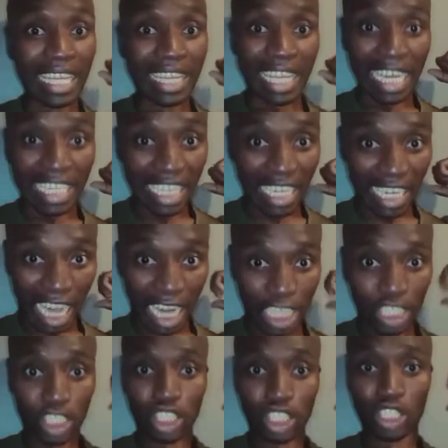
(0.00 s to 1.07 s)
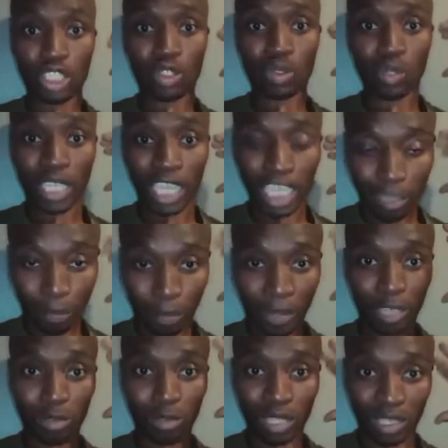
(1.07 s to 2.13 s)
that rush to get
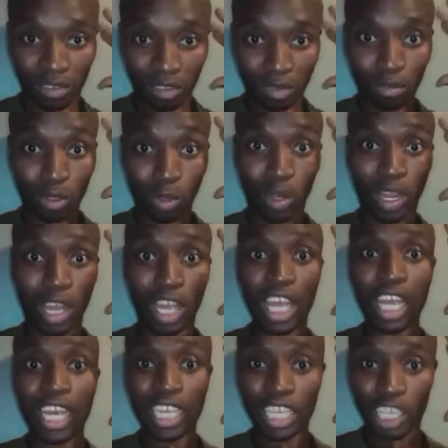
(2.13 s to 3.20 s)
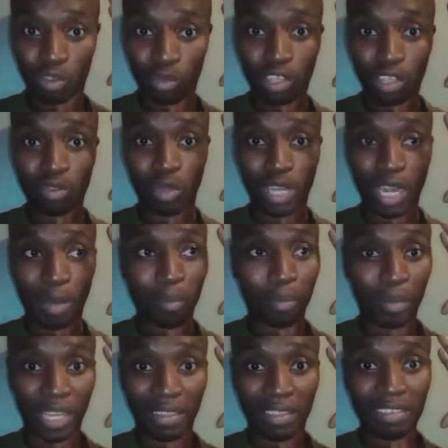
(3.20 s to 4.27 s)
back to the Zim dollar is what's going to
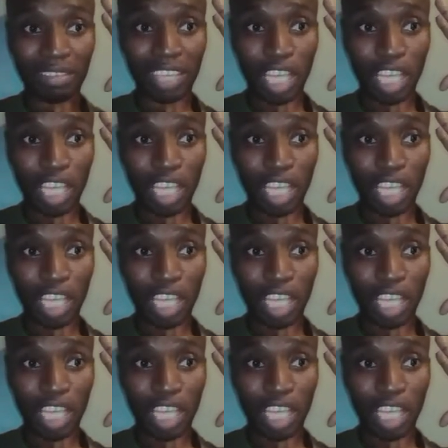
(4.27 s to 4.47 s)
bring this